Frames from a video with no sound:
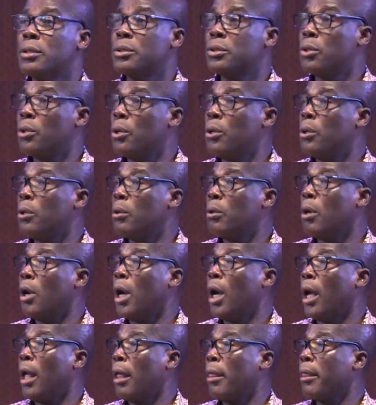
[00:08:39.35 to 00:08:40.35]

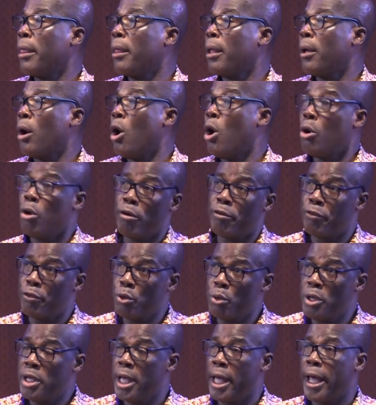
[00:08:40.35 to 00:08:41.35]
So all of
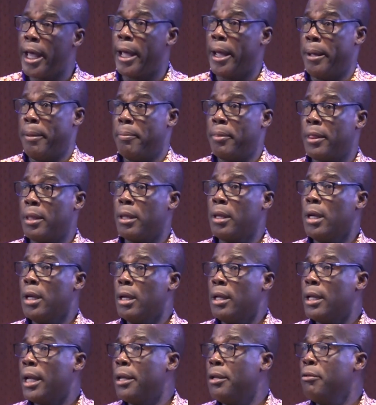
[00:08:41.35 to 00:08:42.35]
you here,
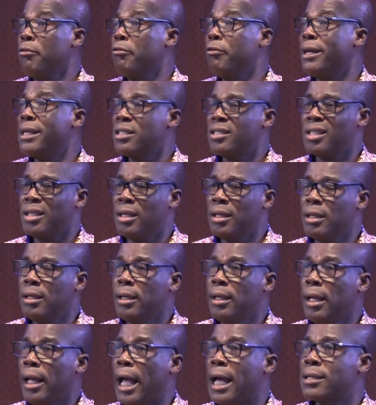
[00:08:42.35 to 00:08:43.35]
the
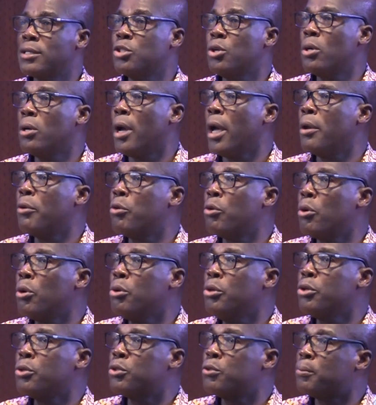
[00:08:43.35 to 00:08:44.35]
university has not
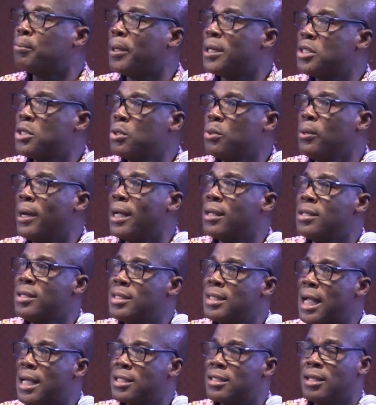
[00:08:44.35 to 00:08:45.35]
enrolled you to pursue a
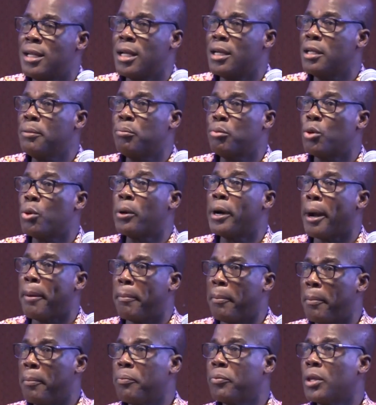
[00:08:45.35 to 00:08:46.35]
distance learning
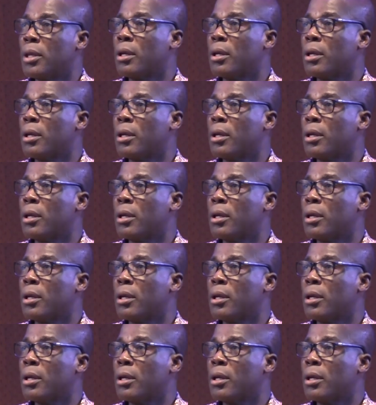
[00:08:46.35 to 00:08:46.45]
program.